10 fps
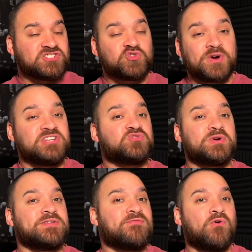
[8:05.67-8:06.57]
As
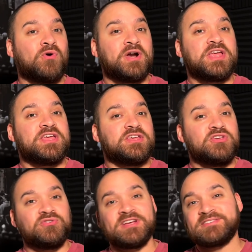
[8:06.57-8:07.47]
2024,
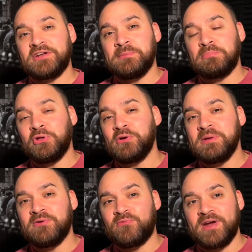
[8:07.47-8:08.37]
Utah's
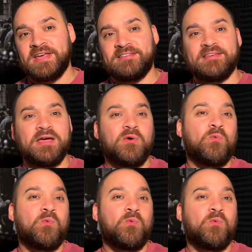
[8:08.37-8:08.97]
unemployment rates